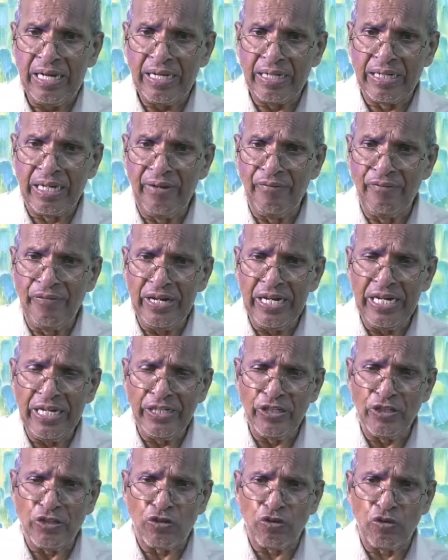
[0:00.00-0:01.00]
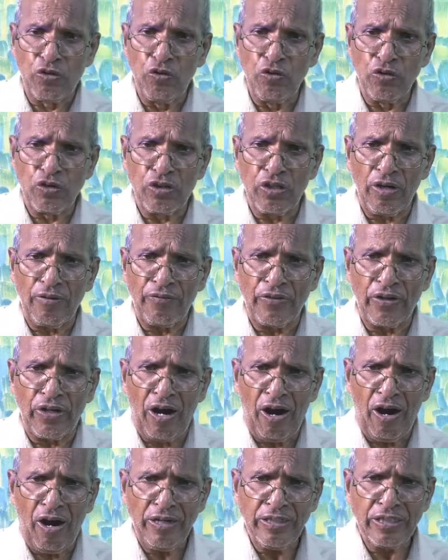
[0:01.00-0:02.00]
revealed truth of
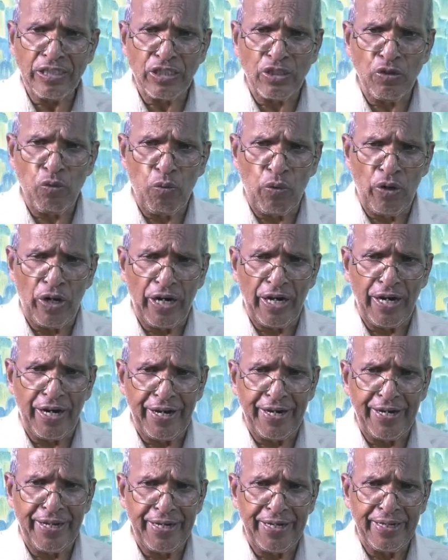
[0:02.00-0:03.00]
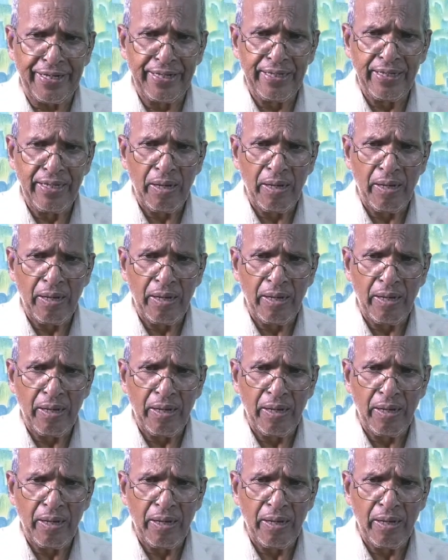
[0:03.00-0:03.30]
God's word